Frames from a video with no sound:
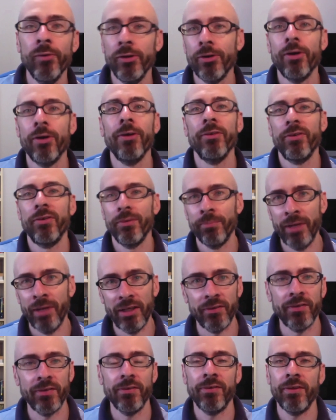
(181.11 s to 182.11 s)
will cause a
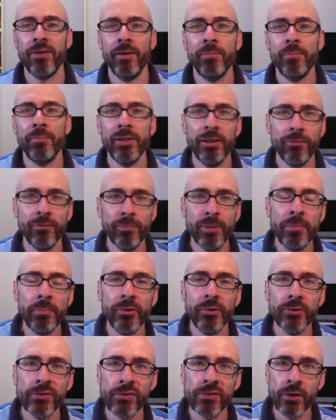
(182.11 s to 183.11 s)
mass stampede of people.